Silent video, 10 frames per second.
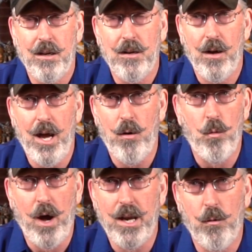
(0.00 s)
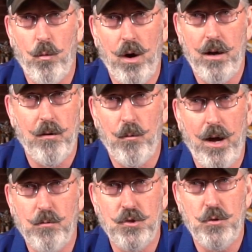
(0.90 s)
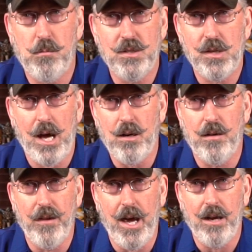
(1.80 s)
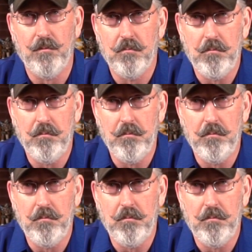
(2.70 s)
Why would you miss out on that?